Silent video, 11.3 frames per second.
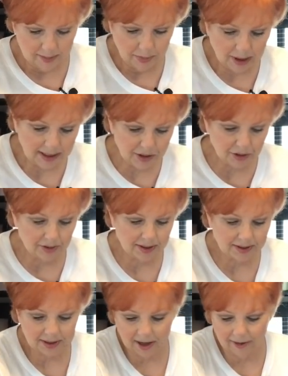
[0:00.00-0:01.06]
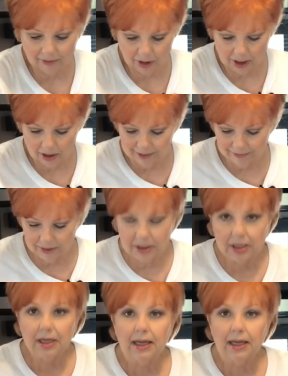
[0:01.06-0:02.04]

But I do this not very often.